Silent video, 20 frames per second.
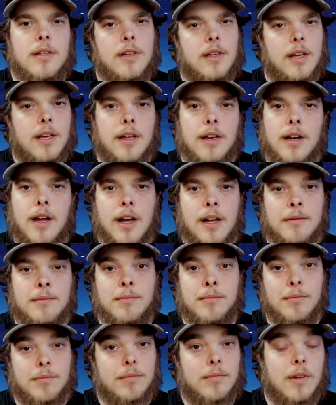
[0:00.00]
And
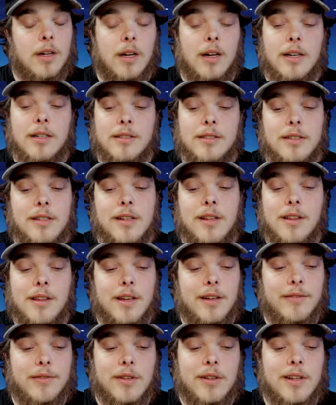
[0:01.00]
I'm honestly
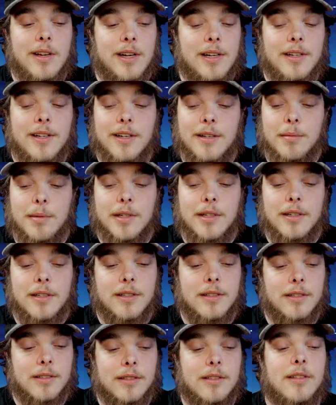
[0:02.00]
thankful that I did
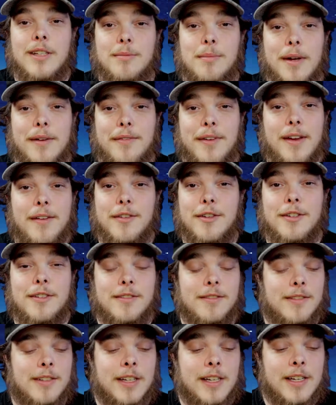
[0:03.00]
because he's my favorite.
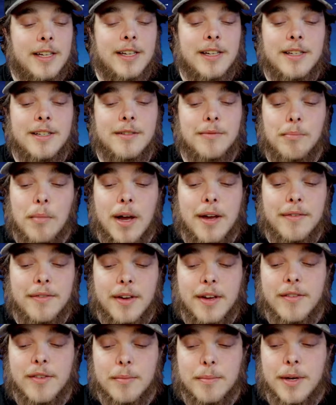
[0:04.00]
He is my
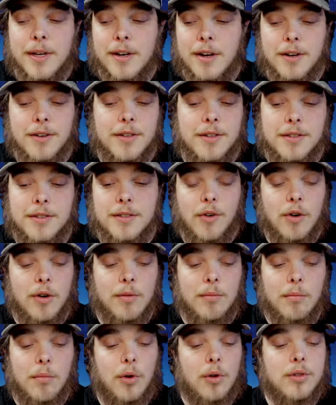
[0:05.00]
favorite pin artist
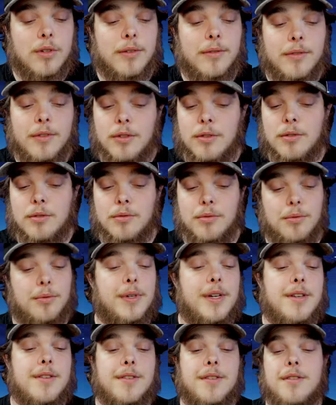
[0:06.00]
for multiple
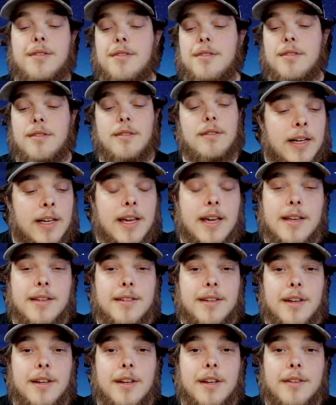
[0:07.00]
reasons. I can't
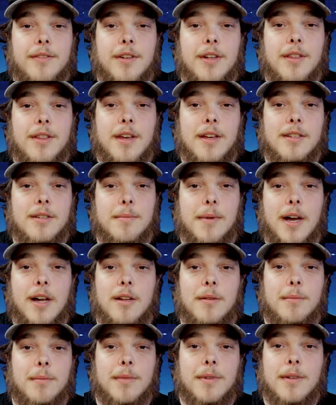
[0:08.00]
say enough good things
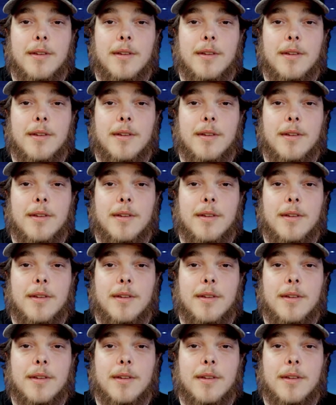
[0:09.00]
about him.